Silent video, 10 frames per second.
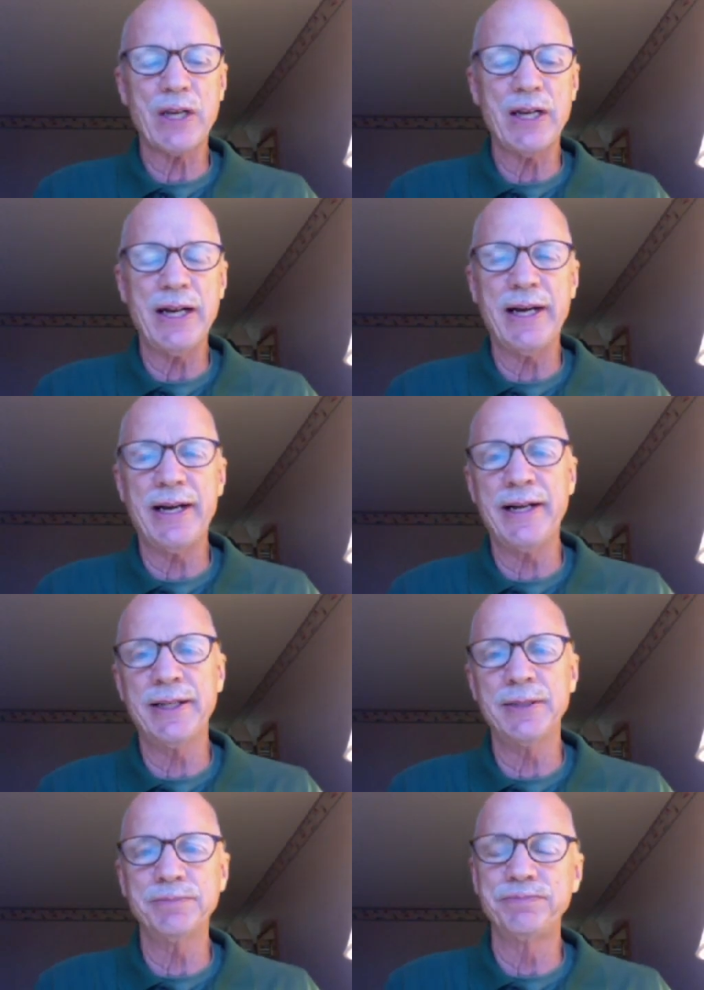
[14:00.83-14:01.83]

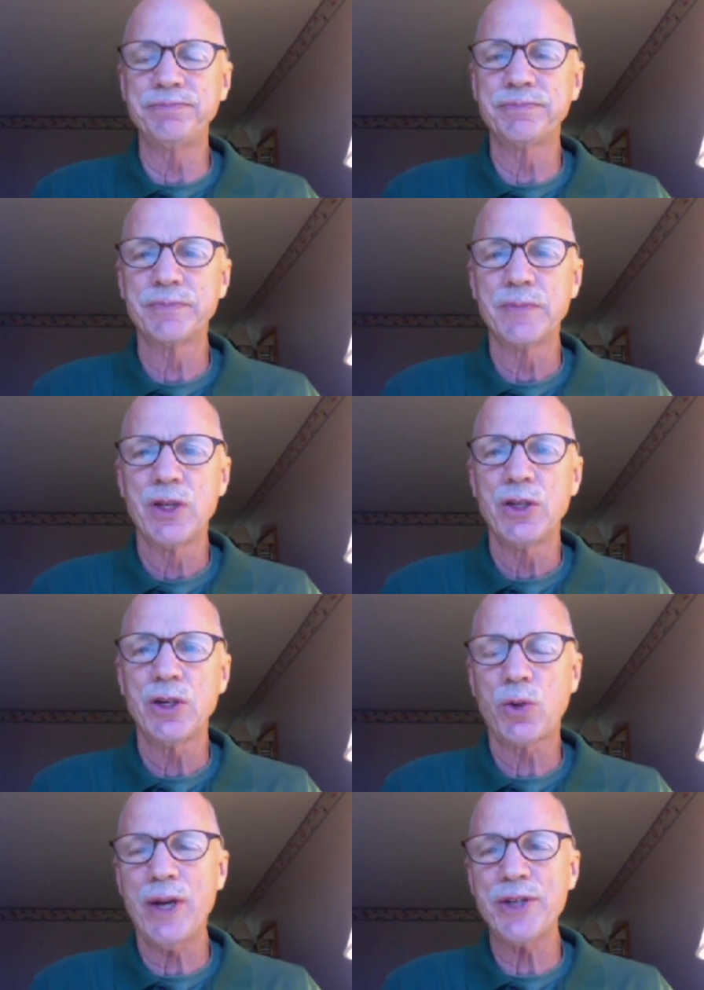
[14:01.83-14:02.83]

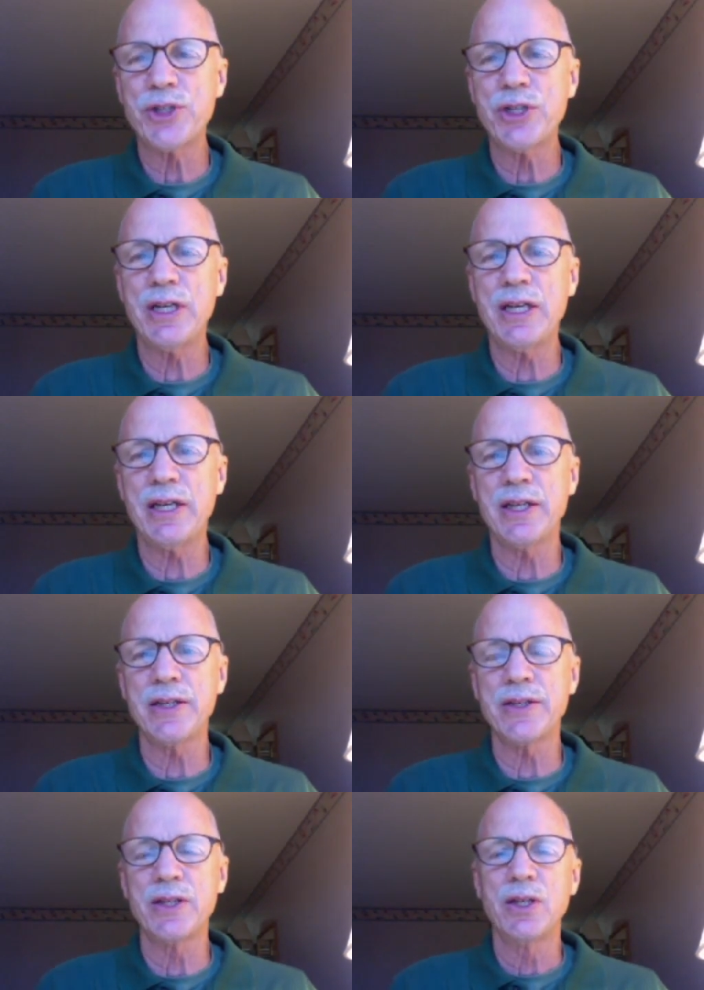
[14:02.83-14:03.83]
your question
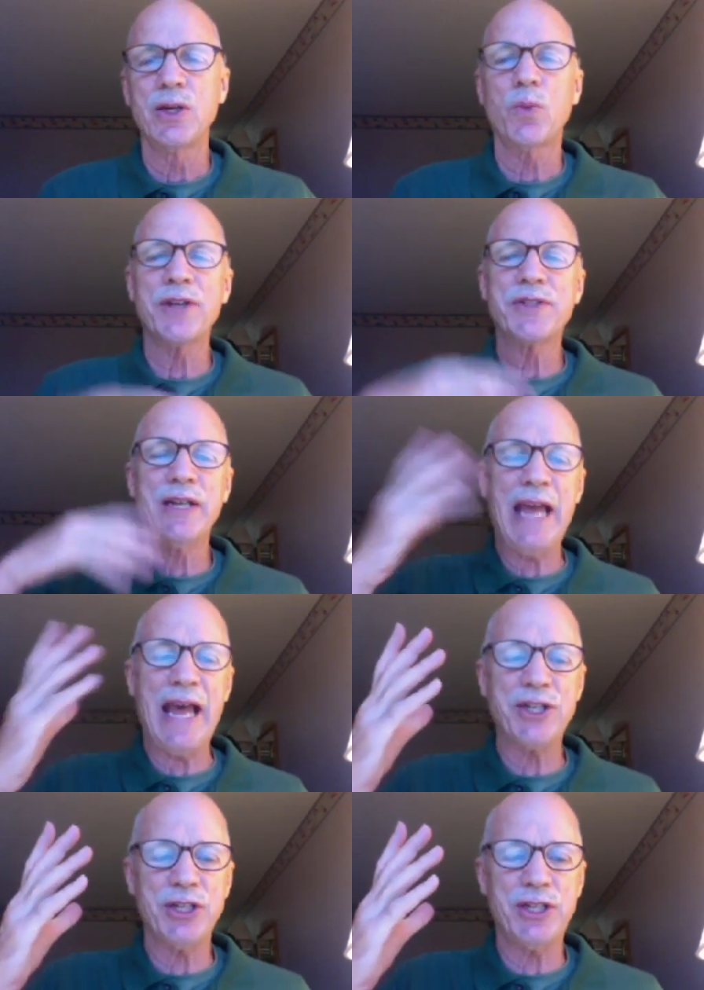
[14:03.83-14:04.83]
is, what's an
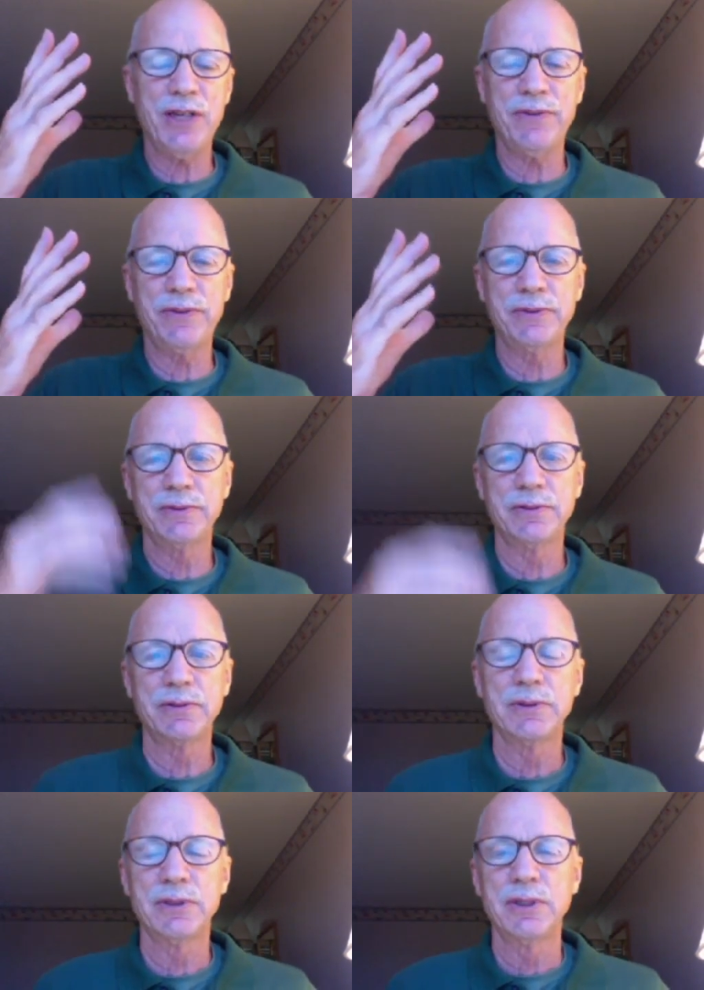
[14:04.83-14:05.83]
adjective?
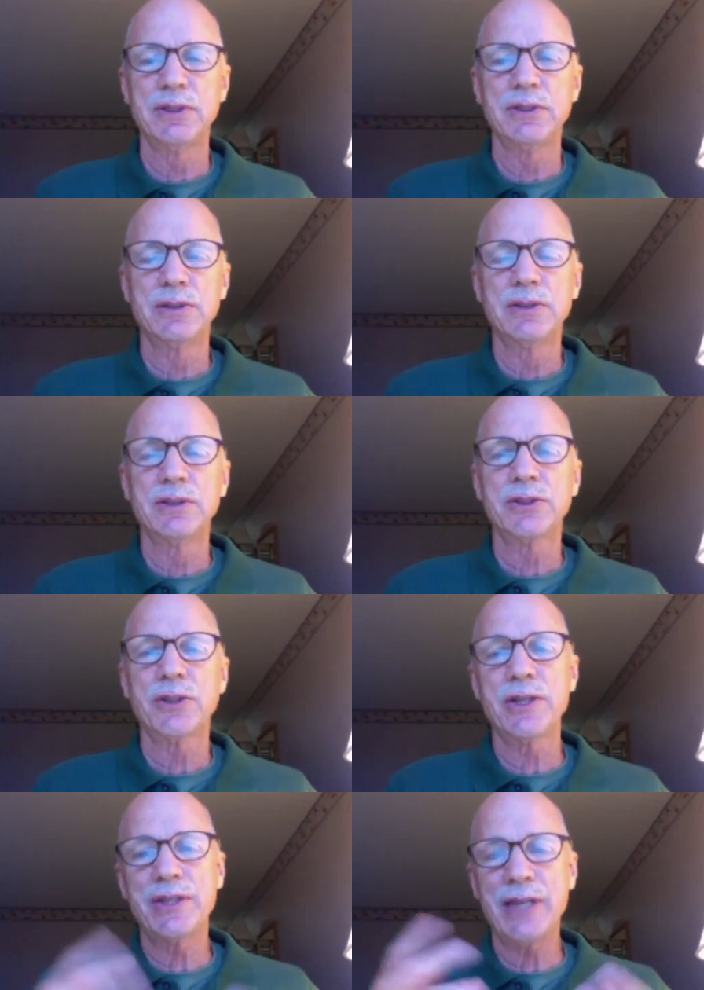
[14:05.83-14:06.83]
So
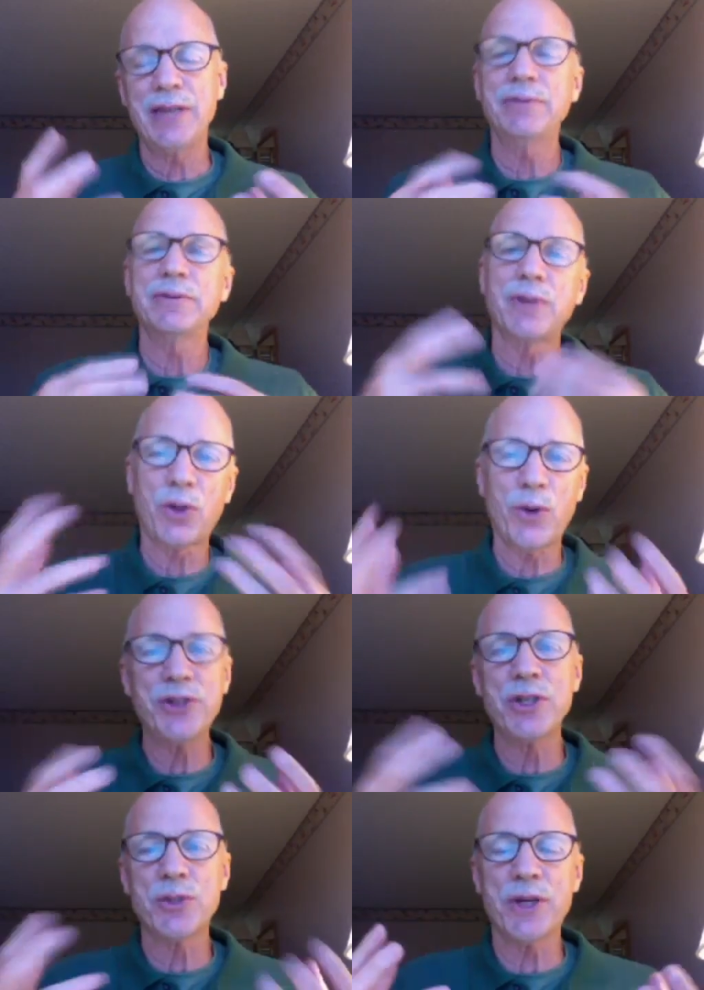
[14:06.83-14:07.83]
you say, our
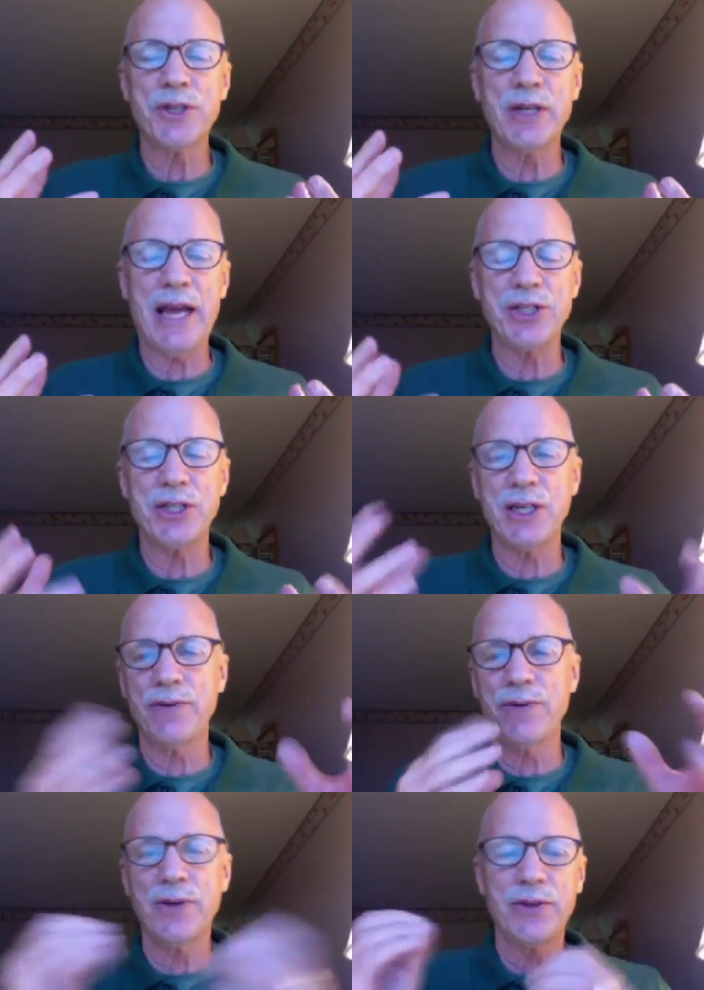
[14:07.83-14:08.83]
question's what's an
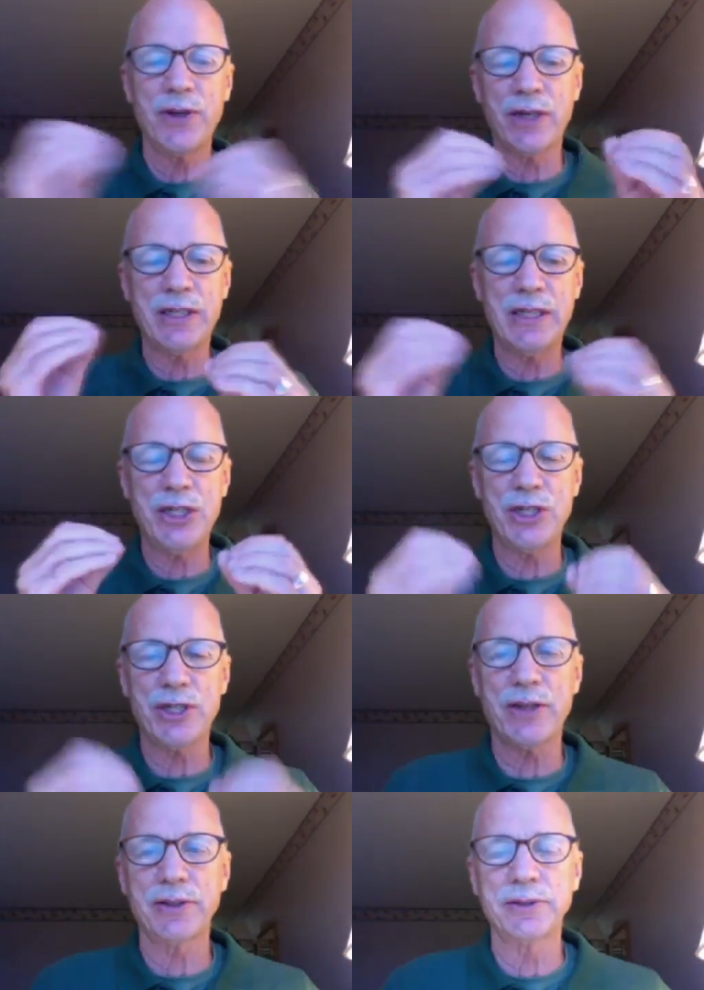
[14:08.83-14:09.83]
adjective? They're going to teach each
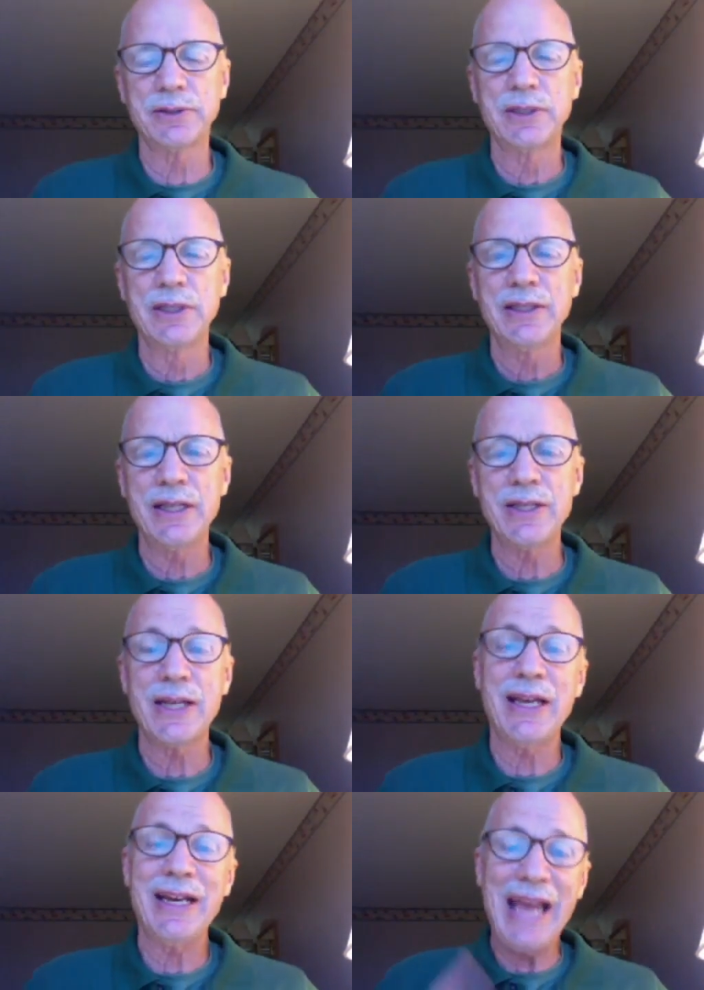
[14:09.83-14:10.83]
other. Then you
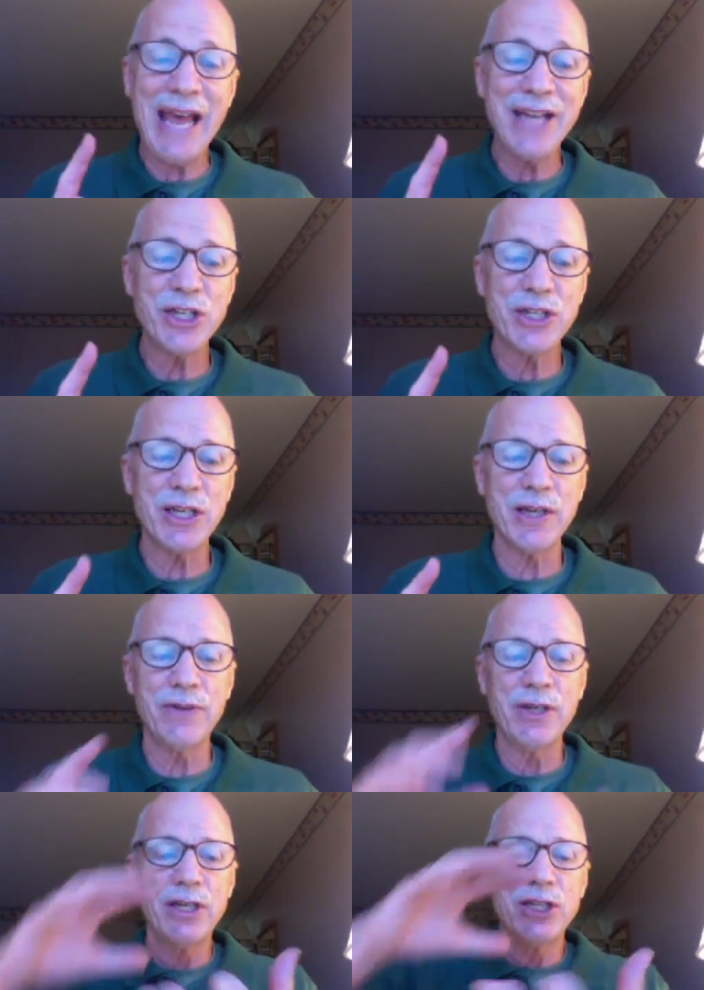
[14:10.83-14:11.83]
say, an
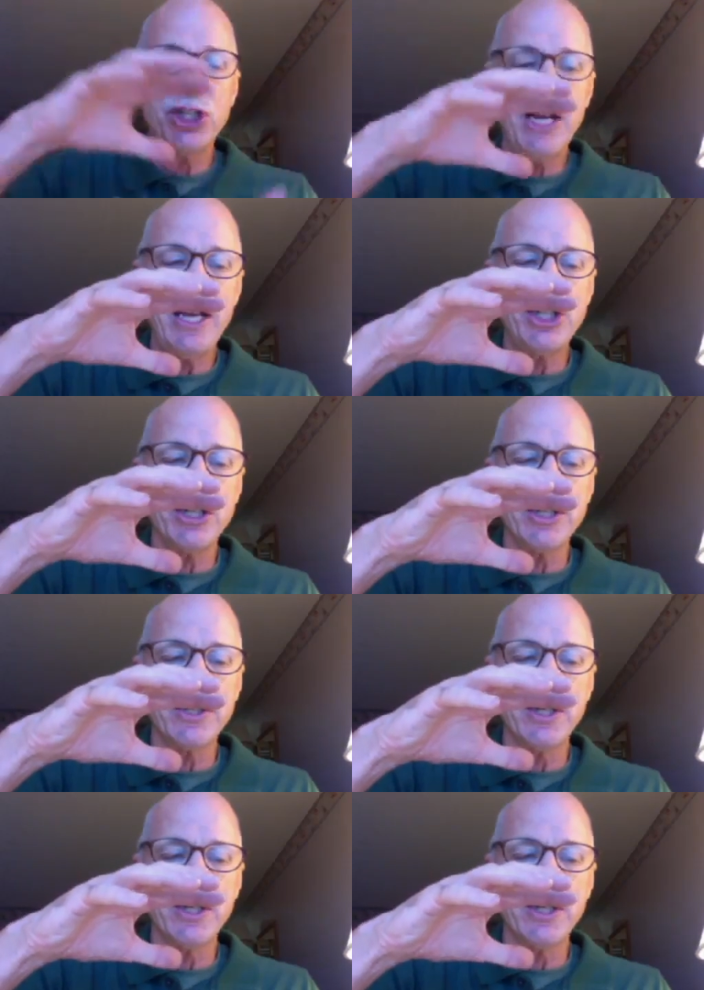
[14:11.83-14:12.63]
adjective changes,